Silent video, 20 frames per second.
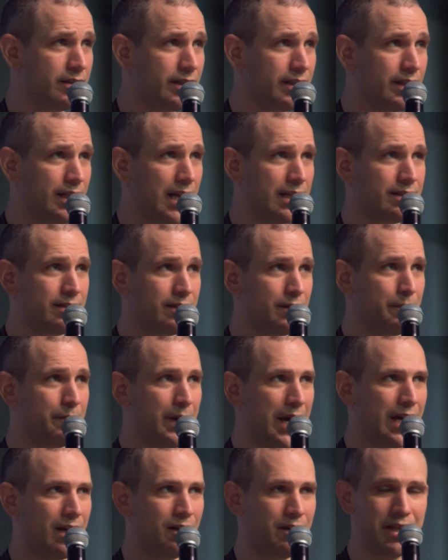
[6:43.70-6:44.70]
and that's the
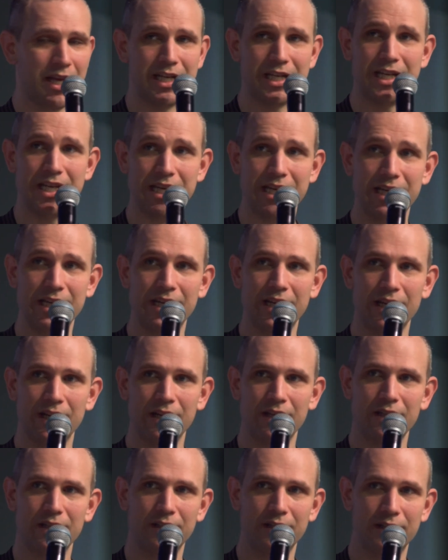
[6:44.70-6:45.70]
battle that he
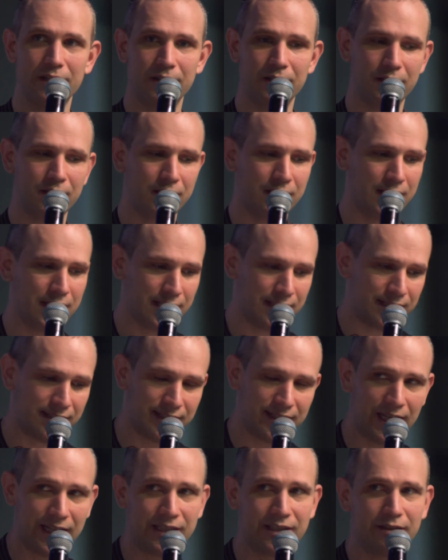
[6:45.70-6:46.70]

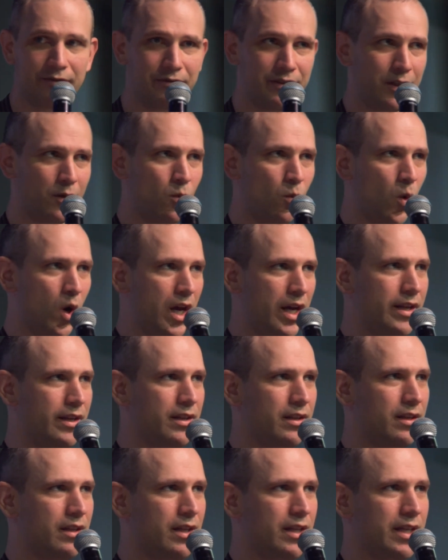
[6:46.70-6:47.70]
decisively won.
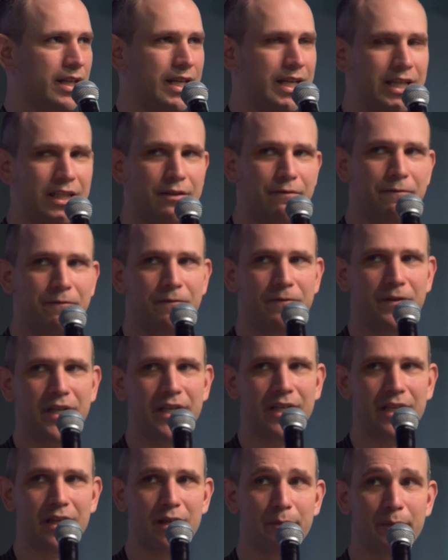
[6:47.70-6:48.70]
He
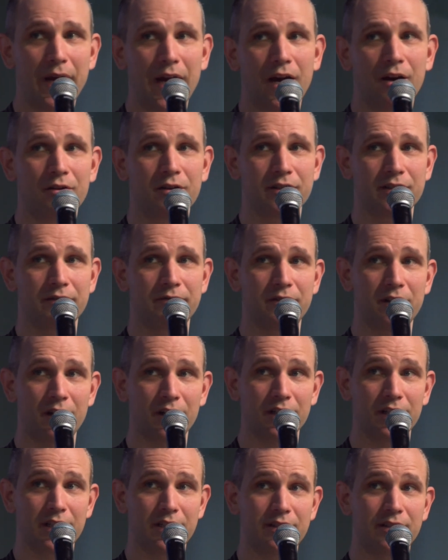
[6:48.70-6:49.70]
defeated the powers of
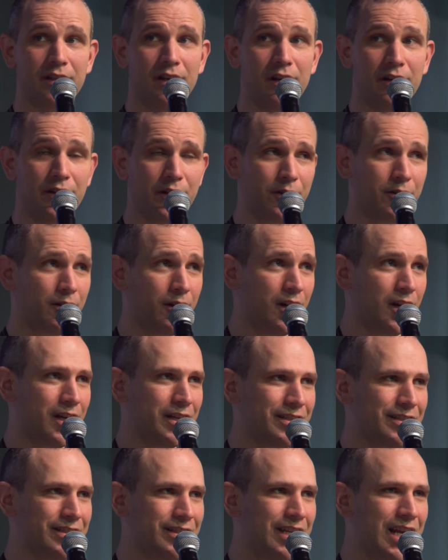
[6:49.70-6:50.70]
darkness on the
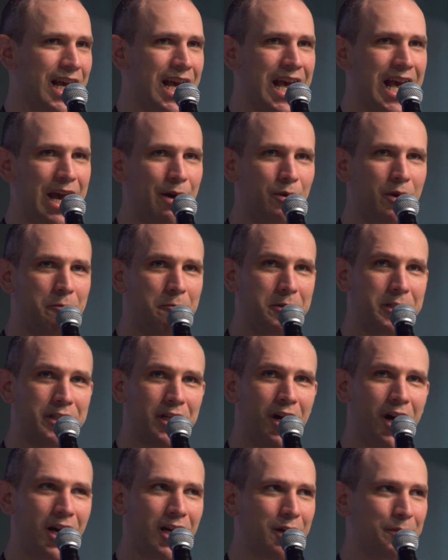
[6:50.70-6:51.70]
cross. And when we
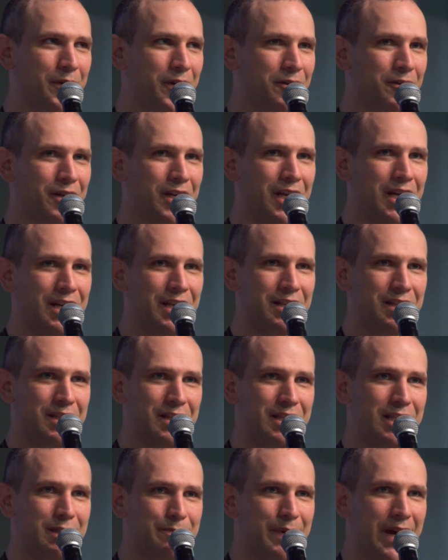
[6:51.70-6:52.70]
talk about
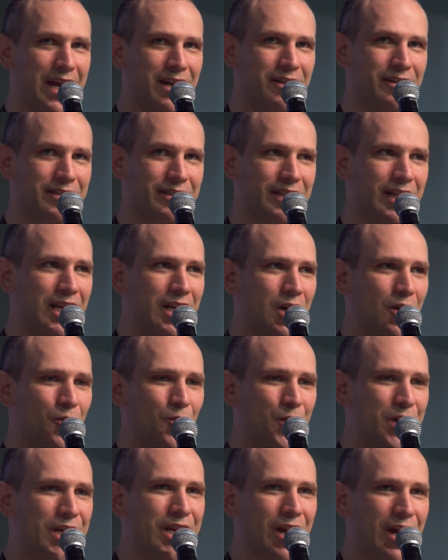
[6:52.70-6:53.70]
these battles,
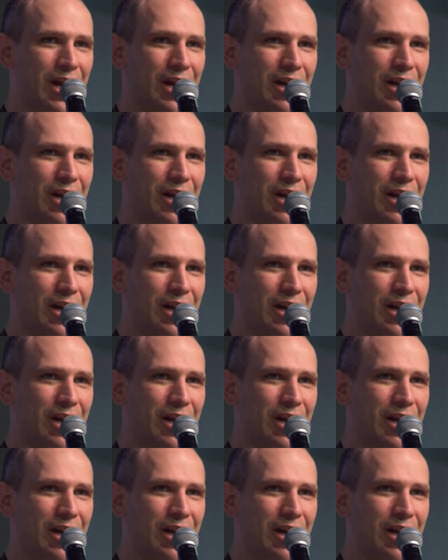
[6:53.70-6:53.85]
we